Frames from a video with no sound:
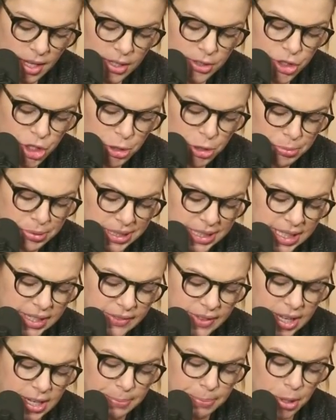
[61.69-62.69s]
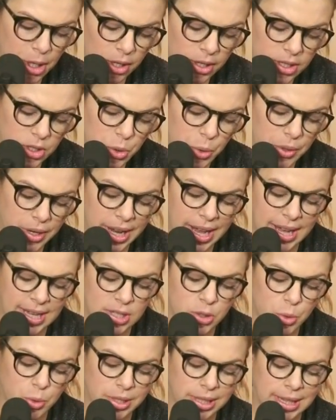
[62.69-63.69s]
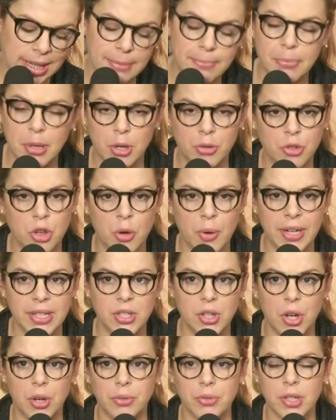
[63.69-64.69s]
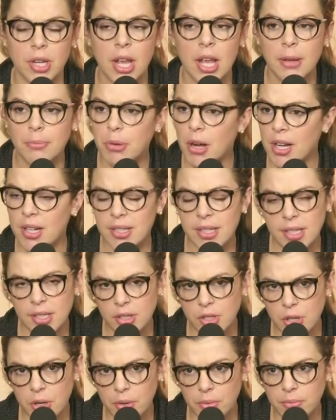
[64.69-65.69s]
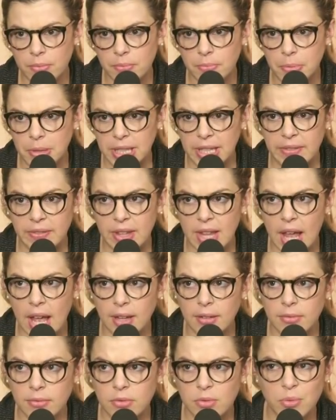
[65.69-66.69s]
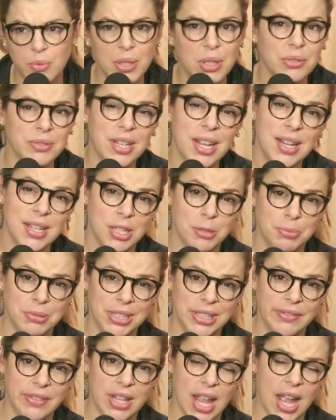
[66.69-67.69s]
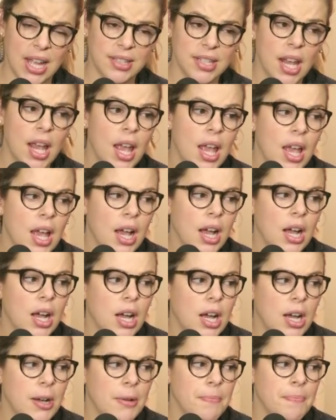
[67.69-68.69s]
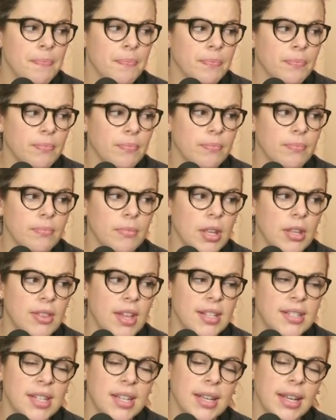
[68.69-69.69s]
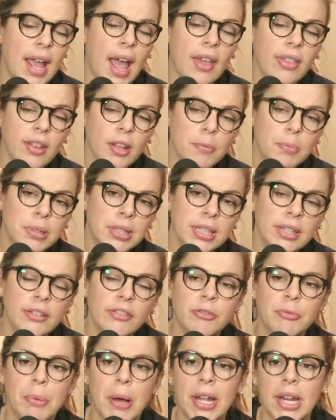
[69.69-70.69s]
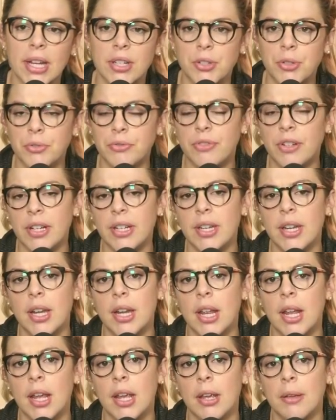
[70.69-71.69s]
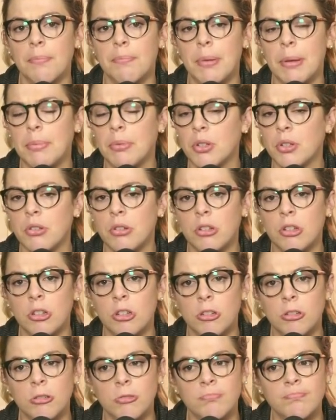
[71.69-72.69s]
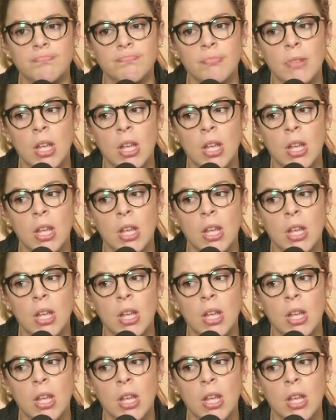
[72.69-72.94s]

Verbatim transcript: Do you believe in purgatory and or limbo? No, I don't. Protestants don't believe in that. We don't tend to believe in that. That's a Catholic belief, but I don't find any biblical